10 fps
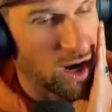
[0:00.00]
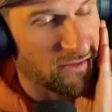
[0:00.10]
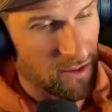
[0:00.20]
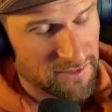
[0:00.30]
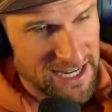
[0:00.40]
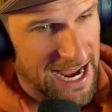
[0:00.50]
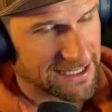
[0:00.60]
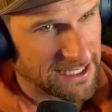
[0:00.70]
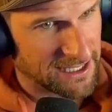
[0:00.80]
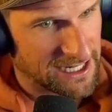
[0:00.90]
of them tags
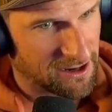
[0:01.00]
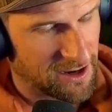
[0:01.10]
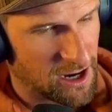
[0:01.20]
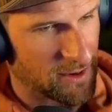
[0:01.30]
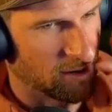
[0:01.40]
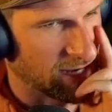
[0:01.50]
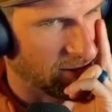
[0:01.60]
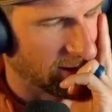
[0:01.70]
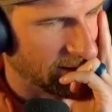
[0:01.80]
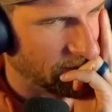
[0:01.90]
Helicarrier, I'll be okay
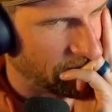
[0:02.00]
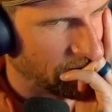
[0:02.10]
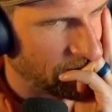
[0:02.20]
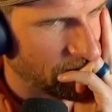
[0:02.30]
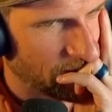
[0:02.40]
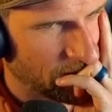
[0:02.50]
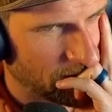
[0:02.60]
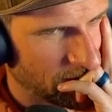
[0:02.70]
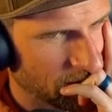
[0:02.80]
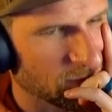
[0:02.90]
with it.
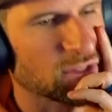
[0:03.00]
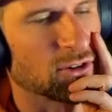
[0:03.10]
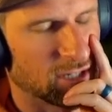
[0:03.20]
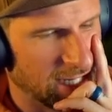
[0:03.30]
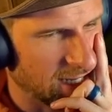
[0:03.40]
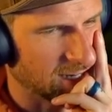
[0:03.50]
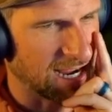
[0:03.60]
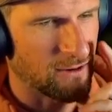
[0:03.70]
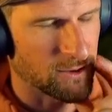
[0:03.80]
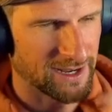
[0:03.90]
3.
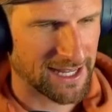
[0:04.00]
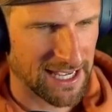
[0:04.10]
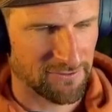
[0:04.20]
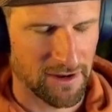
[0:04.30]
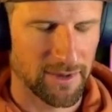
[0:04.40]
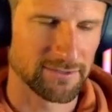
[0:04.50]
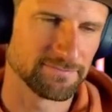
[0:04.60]
Okay, what are we going to get from it?